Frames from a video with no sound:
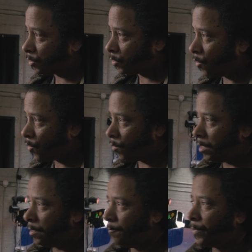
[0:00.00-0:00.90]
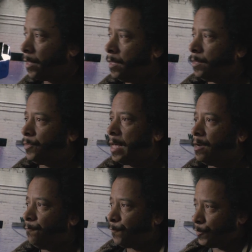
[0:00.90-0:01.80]
a story that
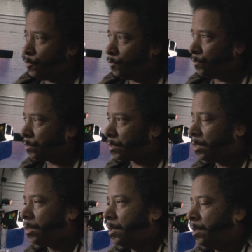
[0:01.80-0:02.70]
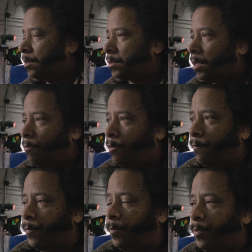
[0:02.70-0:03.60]
infused some
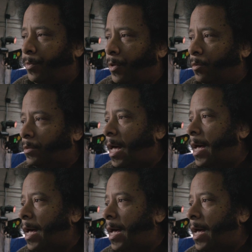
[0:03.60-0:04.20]
of those